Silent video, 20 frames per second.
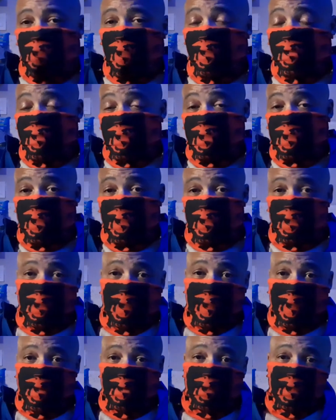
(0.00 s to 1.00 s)
obviously the
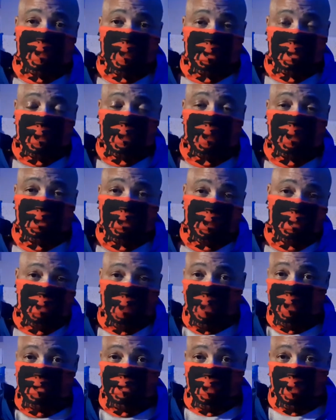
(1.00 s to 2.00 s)
diameter of the bullet was
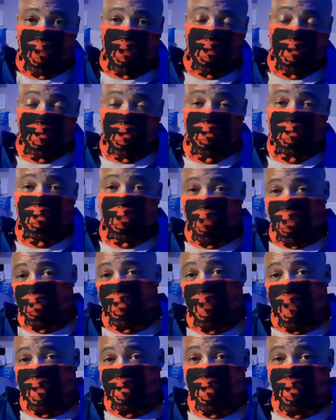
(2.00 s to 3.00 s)

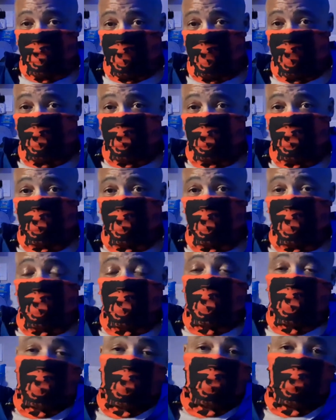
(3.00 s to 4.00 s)
0.445 of an inch,
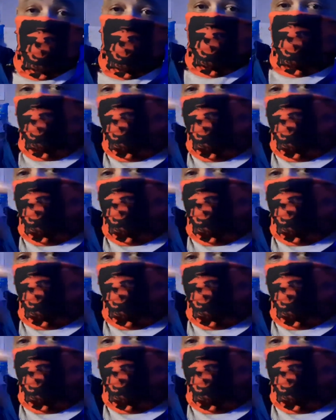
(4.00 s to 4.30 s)
which